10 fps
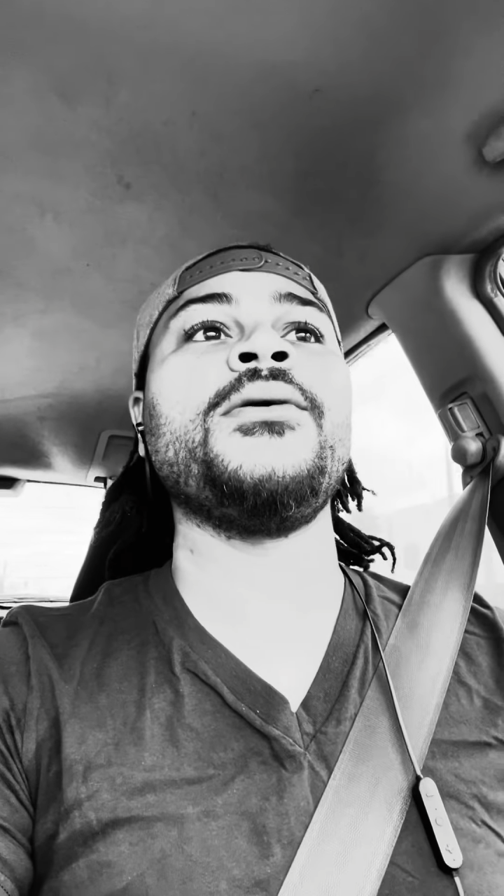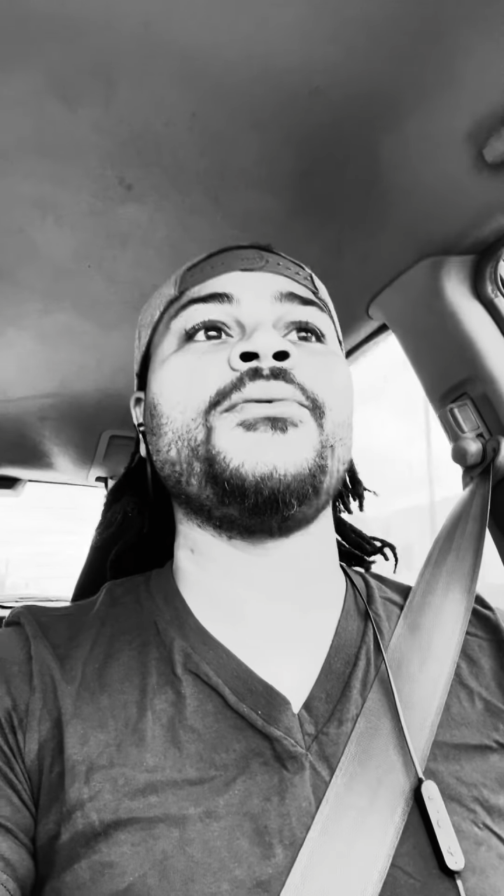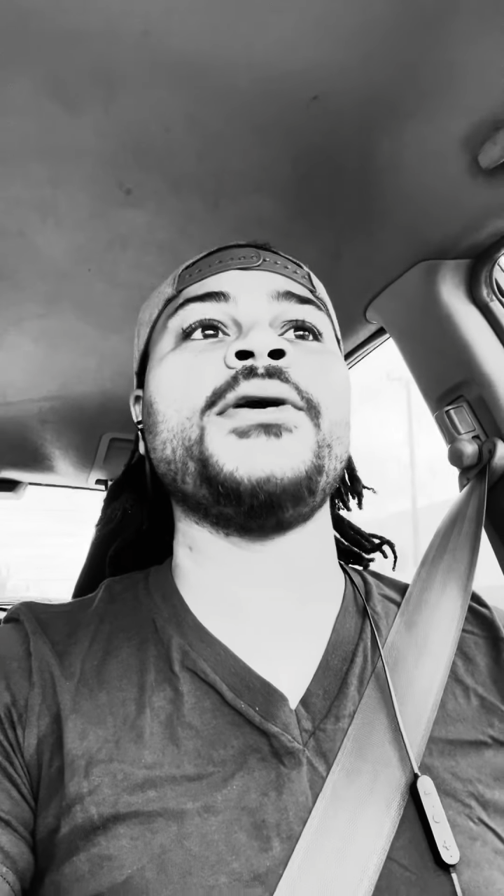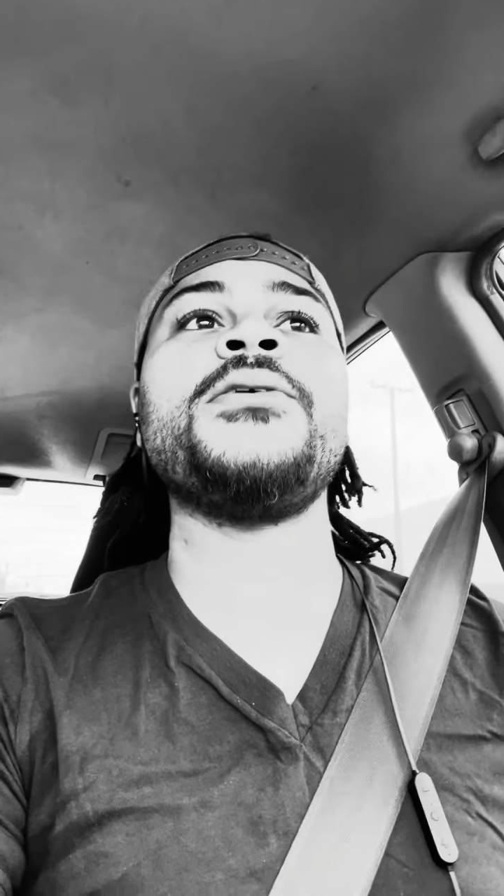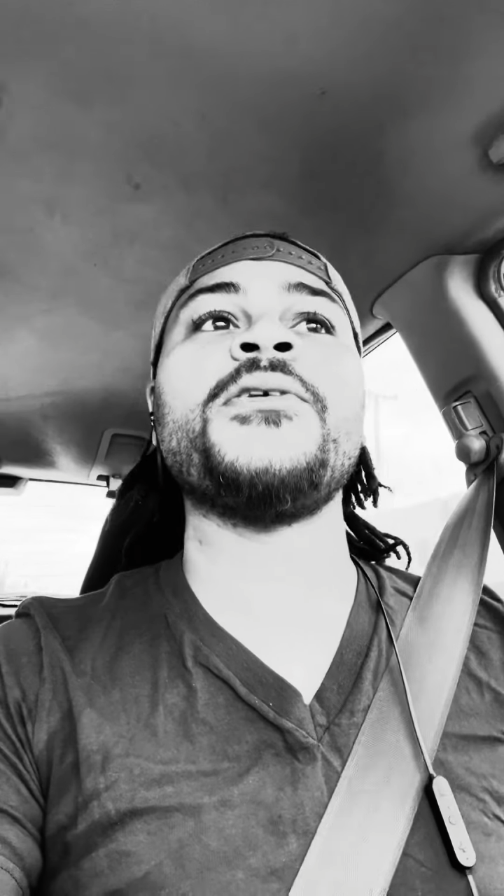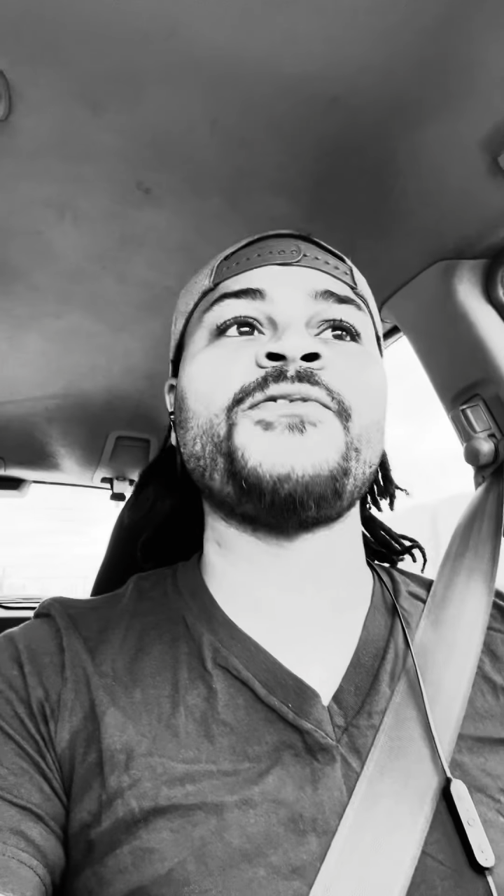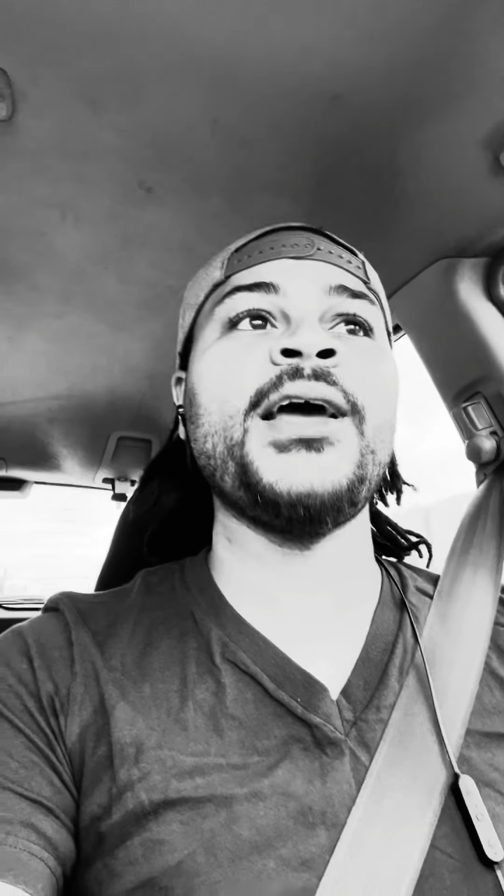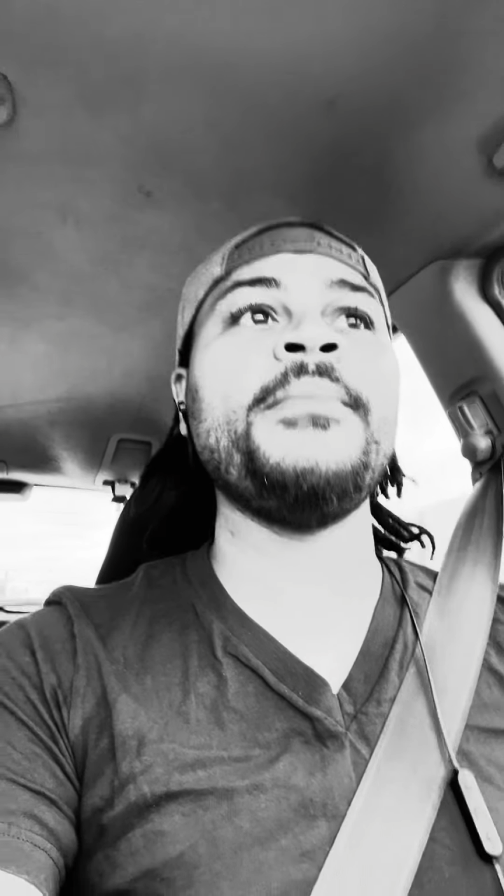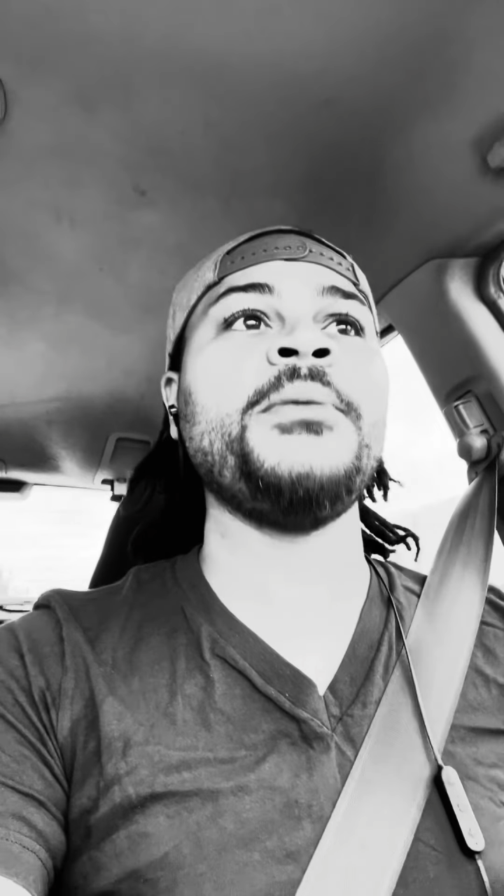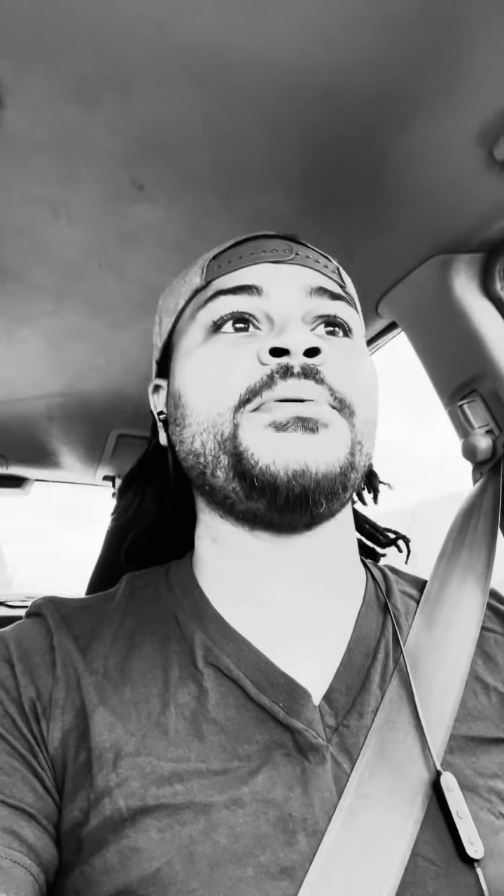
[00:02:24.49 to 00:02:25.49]
whether it's
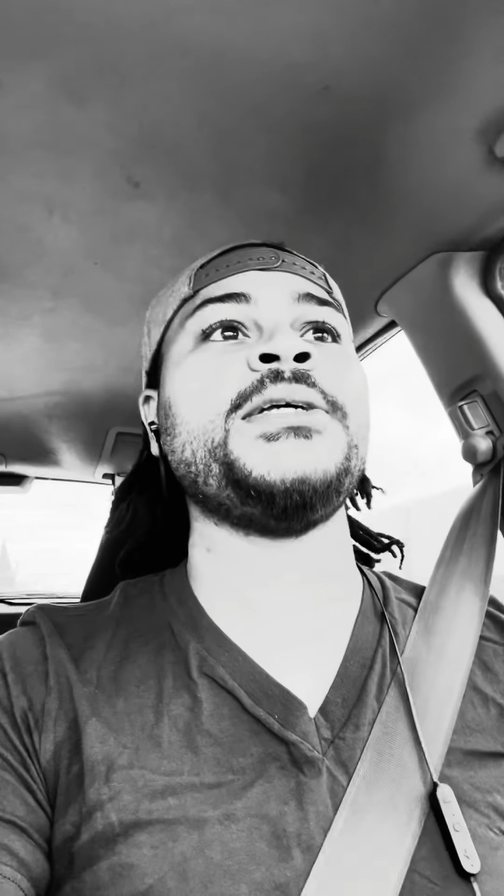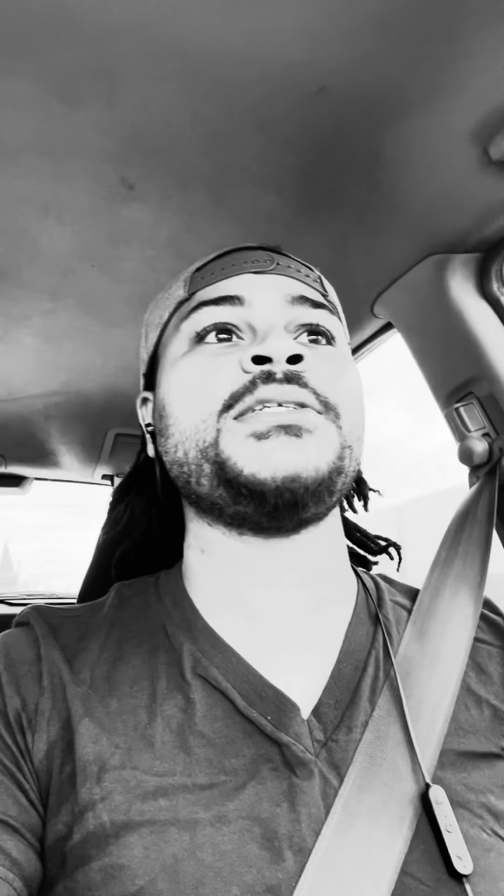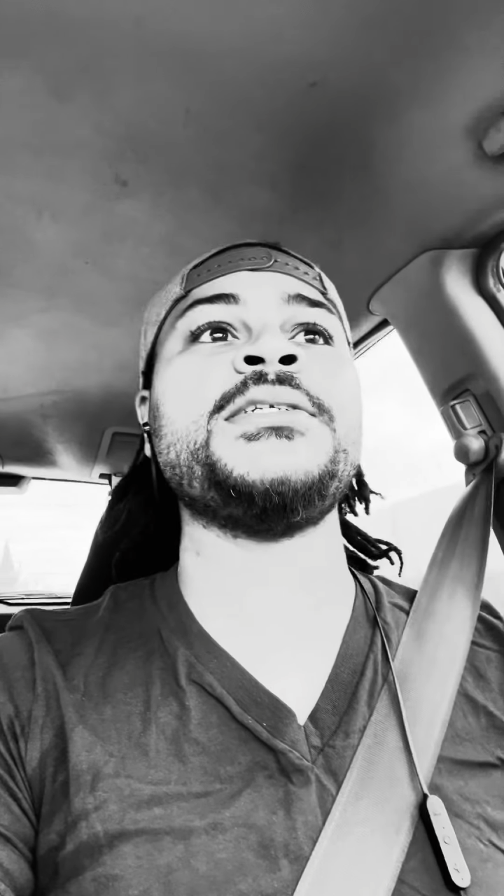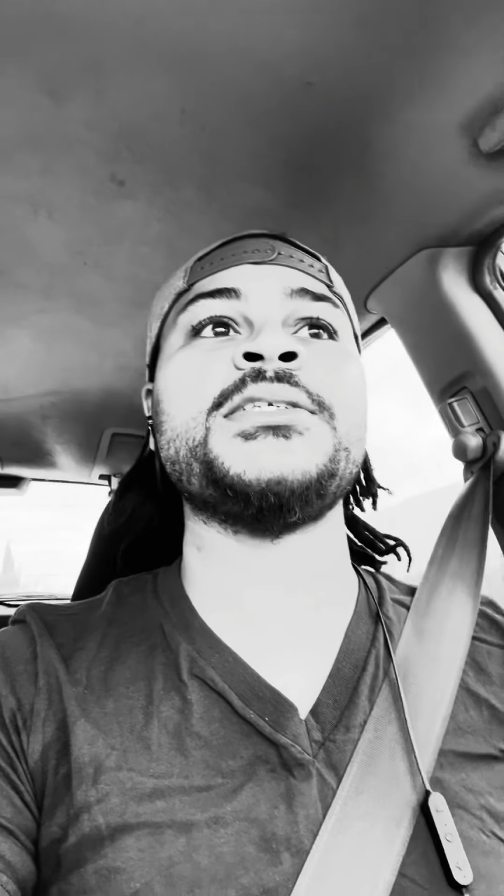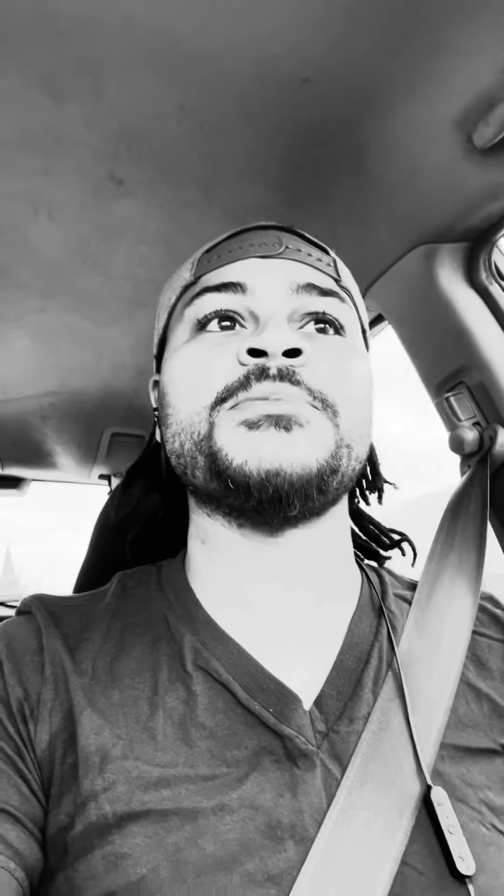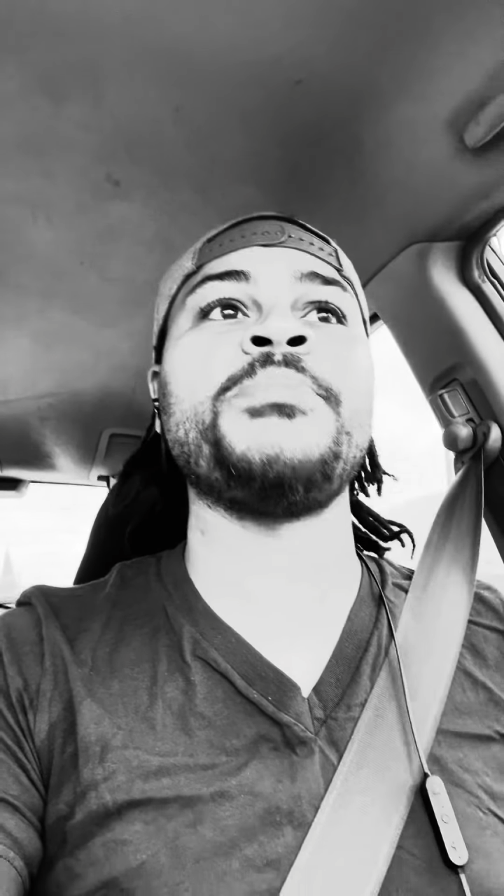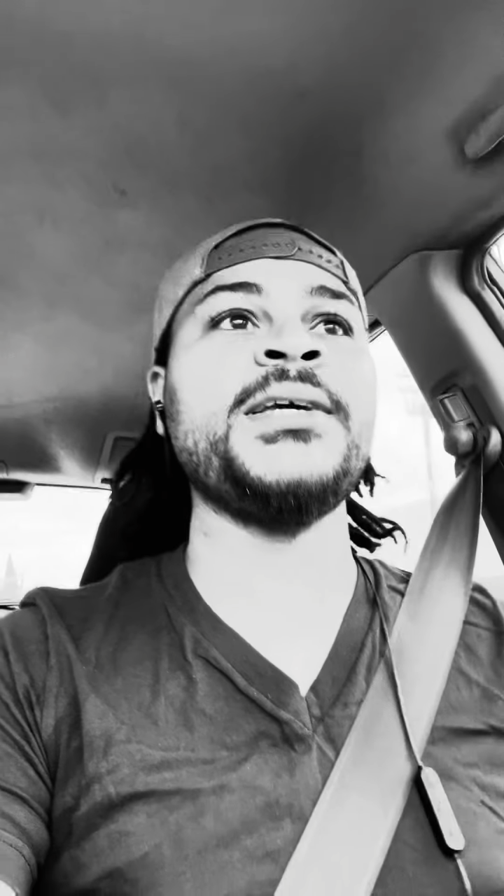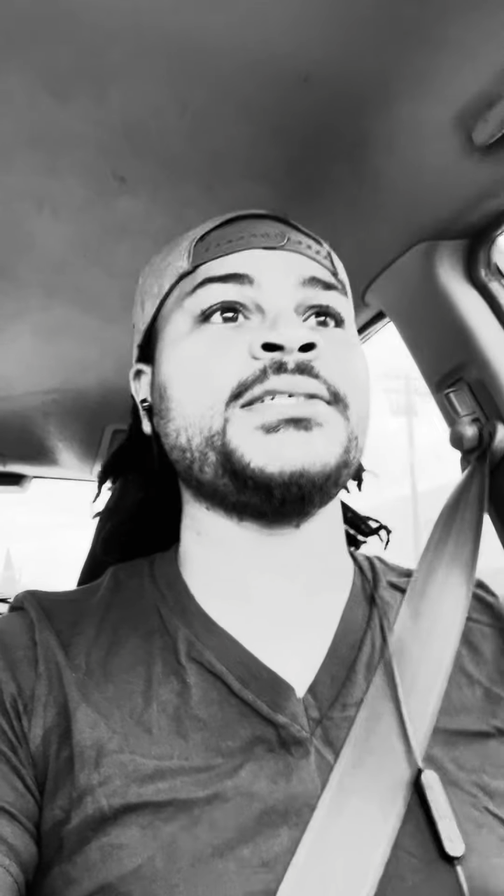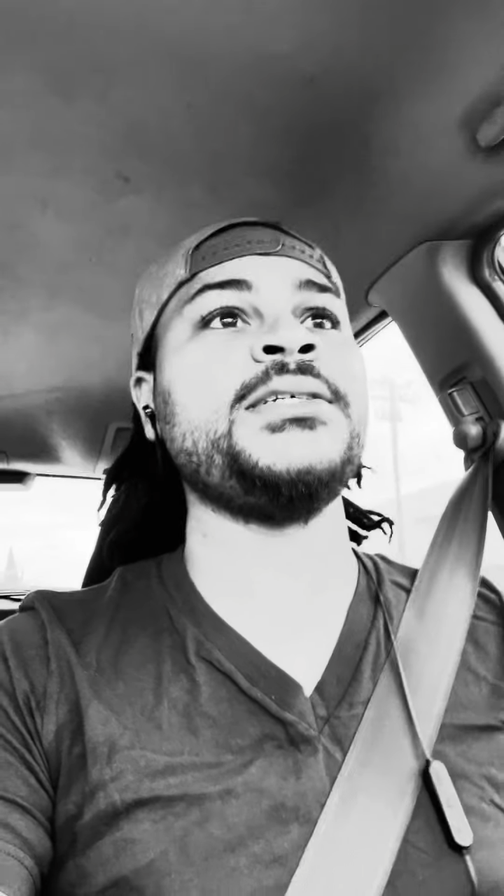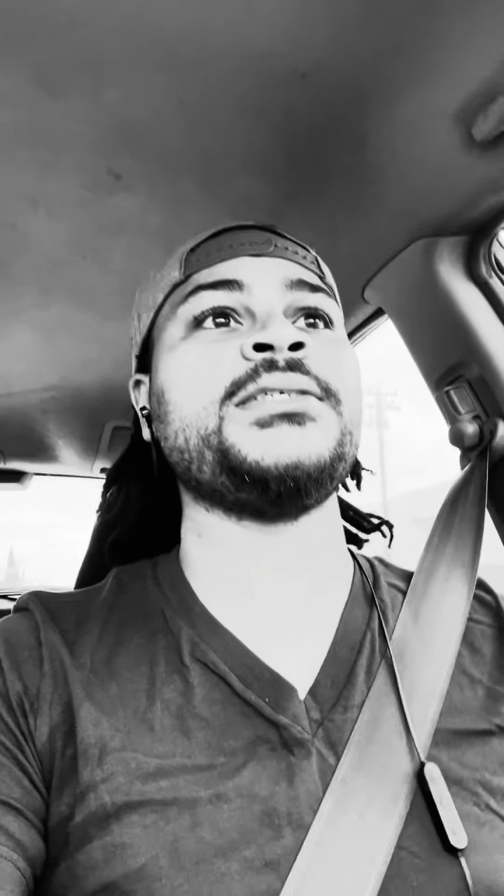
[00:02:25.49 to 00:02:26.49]
family business, it's
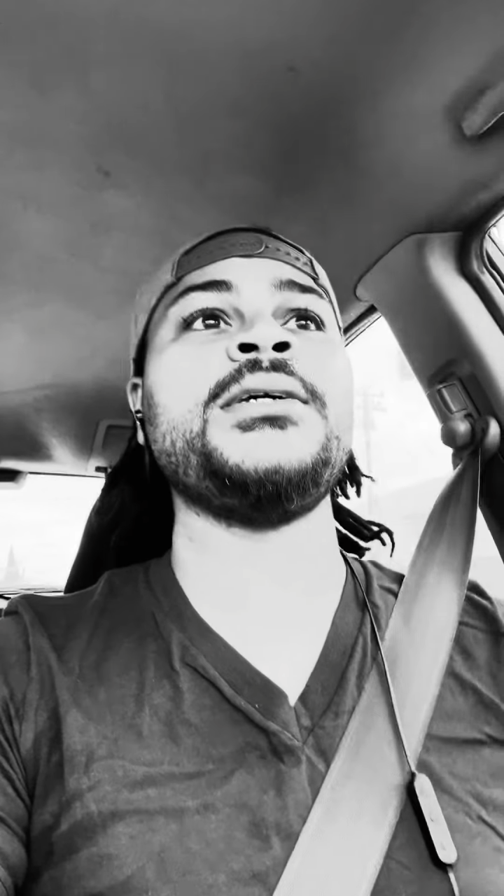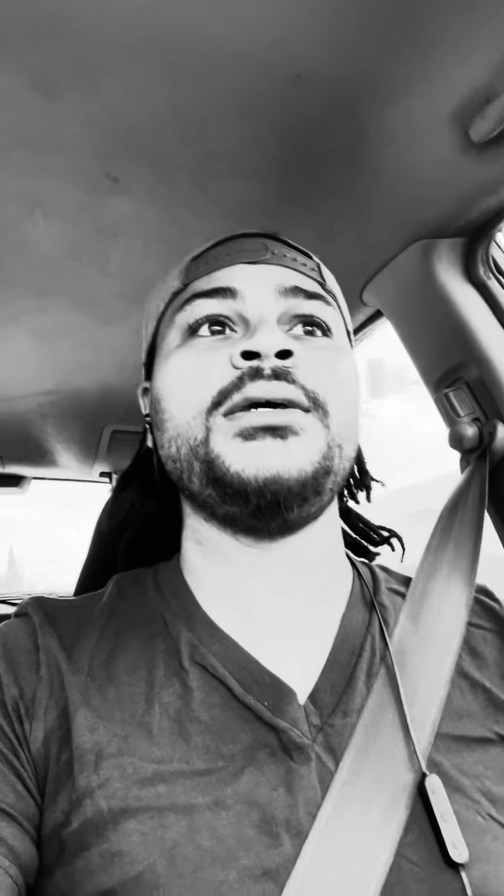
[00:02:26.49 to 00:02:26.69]
business,